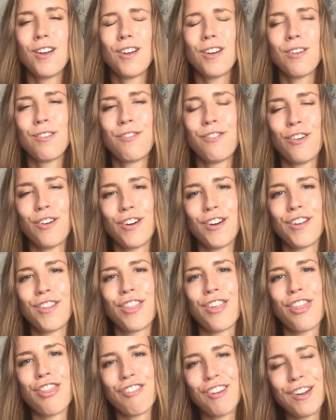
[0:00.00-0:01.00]
for
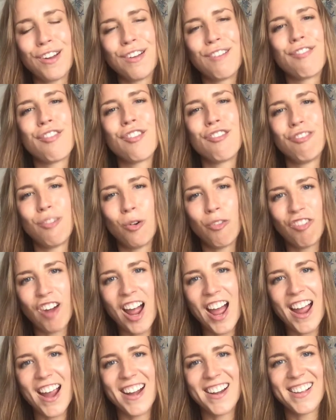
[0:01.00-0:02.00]
the thrill of the
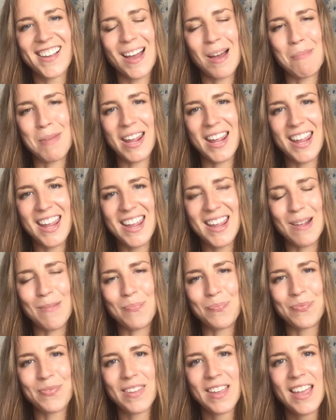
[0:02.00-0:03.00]
ride coming
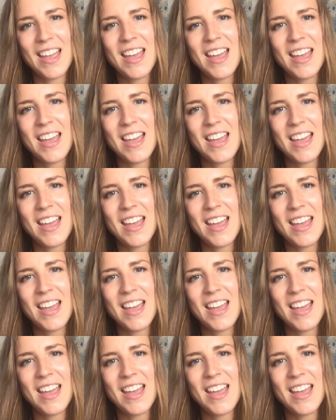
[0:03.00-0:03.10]
in.